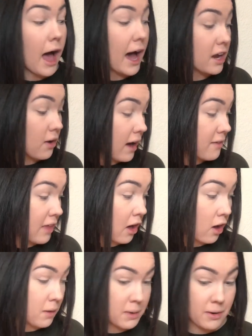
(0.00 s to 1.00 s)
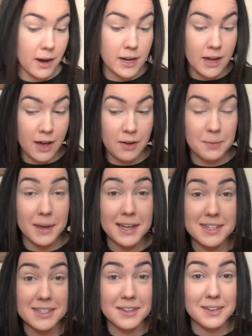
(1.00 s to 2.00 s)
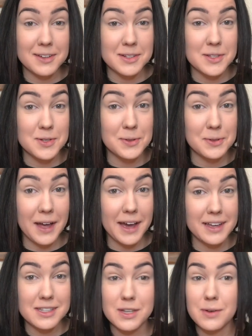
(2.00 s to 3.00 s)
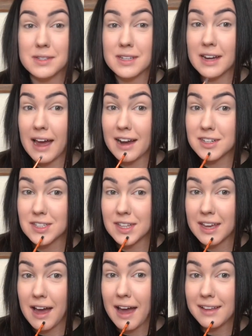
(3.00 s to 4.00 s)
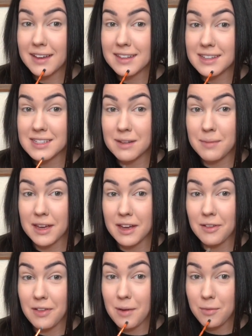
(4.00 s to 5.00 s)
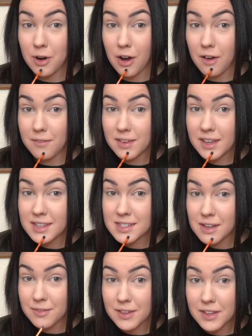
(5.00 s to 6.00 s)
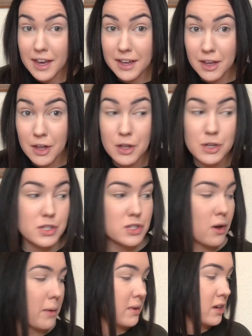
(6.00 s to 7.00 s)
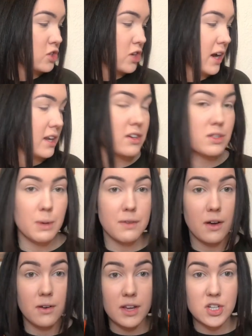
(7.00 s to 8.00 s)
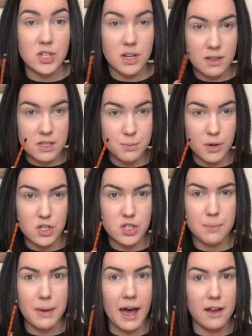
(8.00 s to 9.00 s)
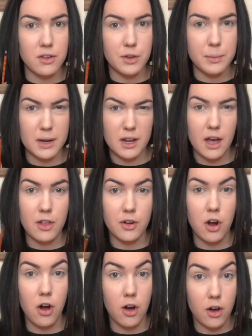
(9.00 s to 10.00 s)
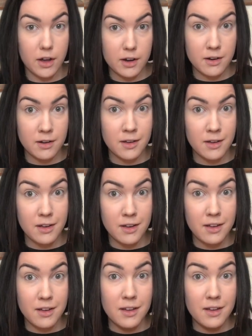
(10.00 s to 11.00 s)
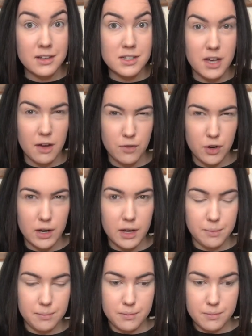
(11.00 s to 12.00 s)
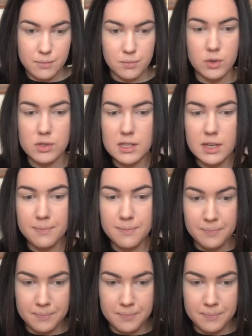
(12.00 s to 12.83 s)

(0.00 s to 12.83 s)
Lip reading: I don't have that on me right now, and my concealer is too light, so it's gonna actually like highlight this and make it a lot more obvious, I feel like. So I'm gonna try to use my foundation and this brush to pack a little bit of color on to cover it up. We'll see.